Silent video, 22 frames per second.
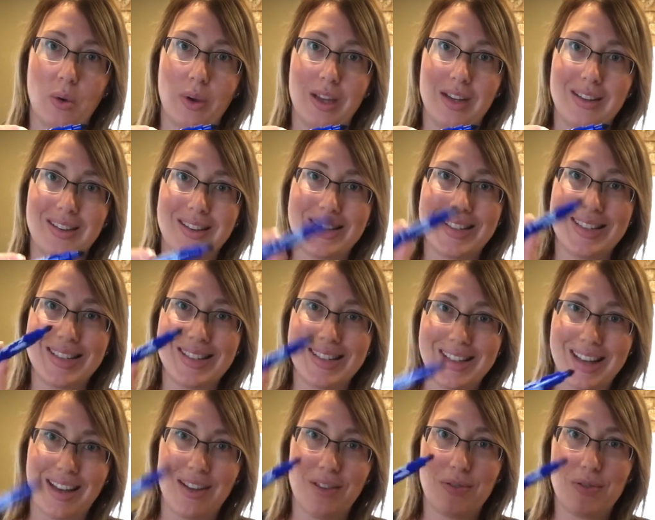it is
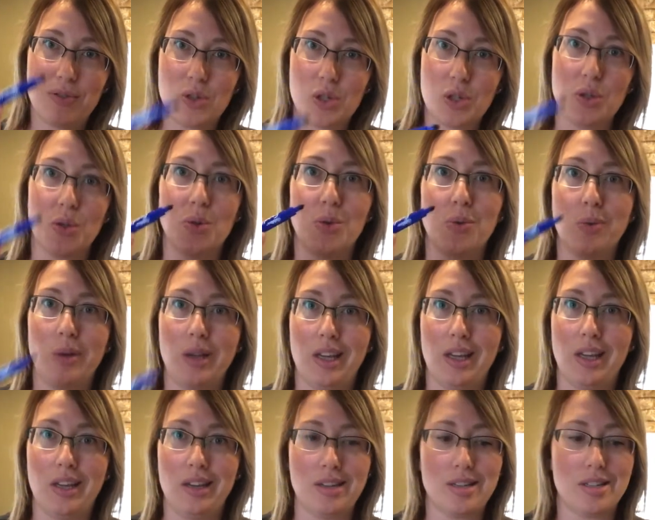safe to
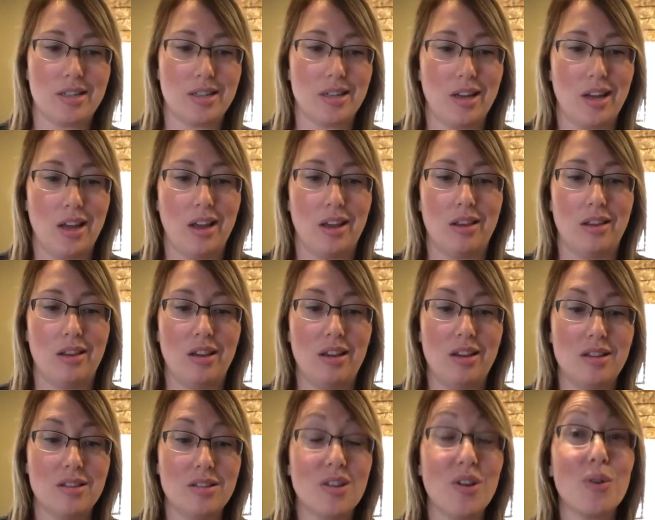eat.
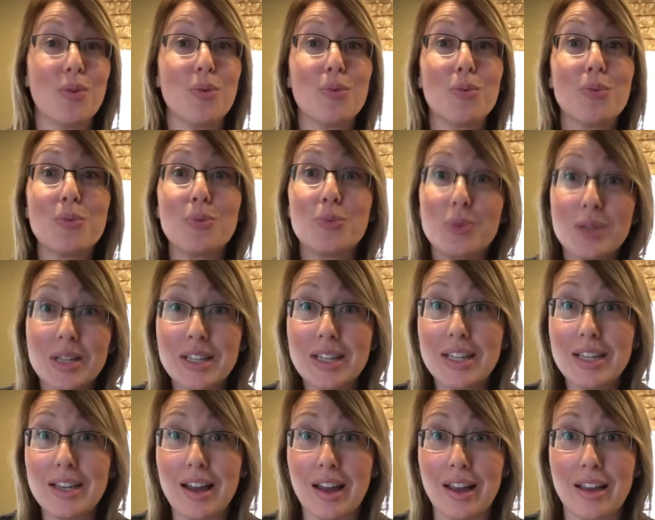These are really
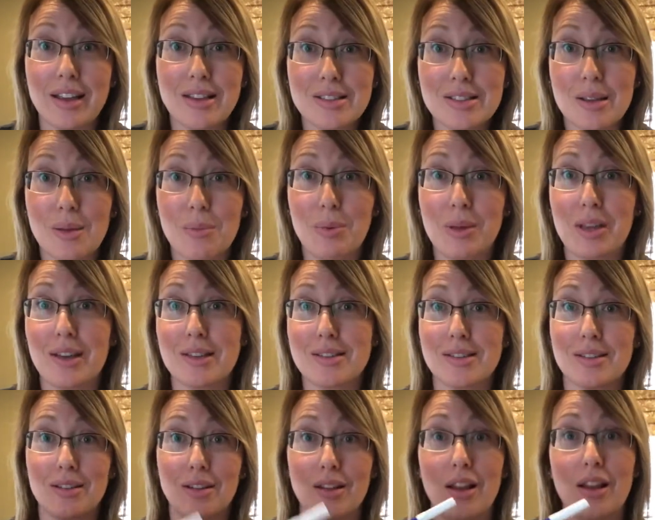nice because
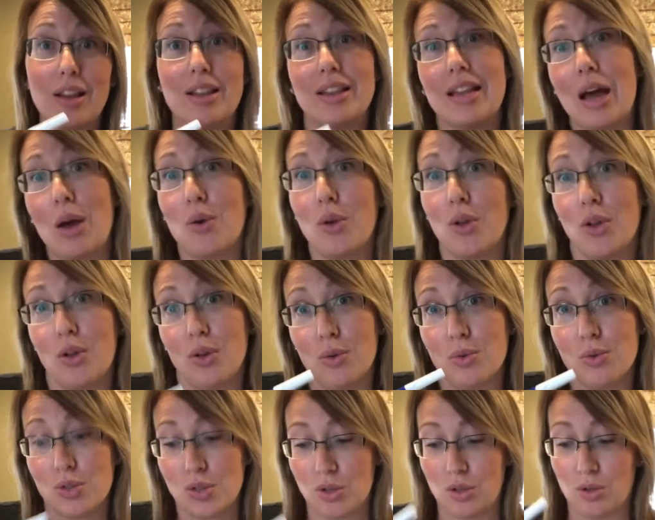it'll allow you
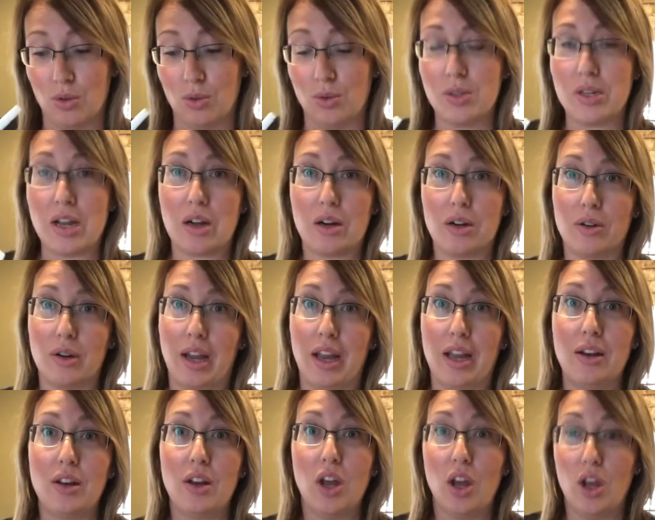to
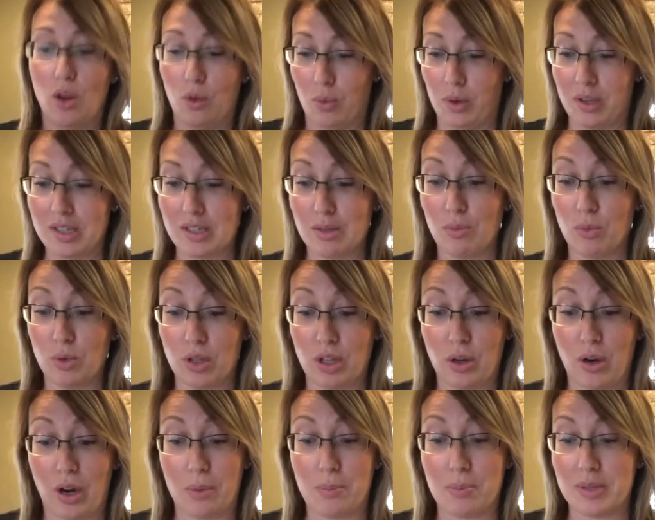decorate with some really
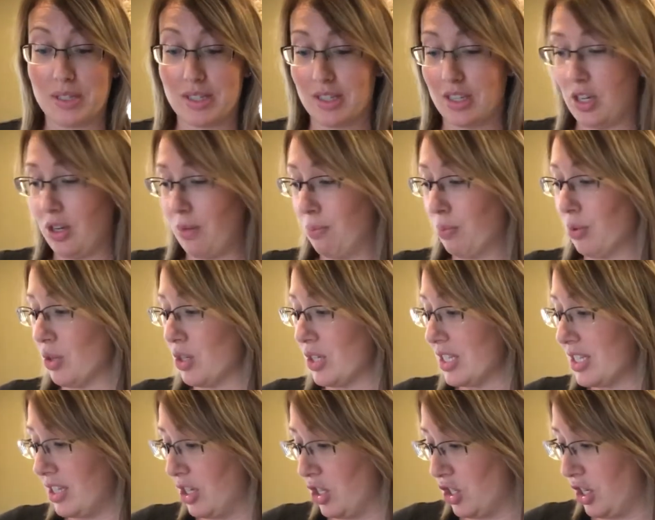great
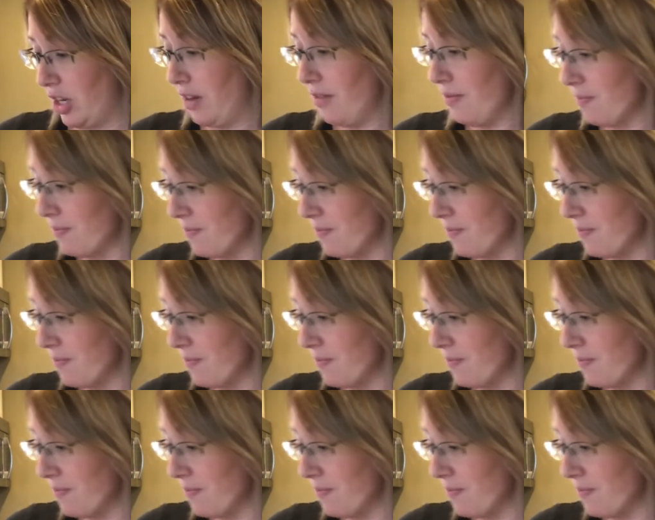precision.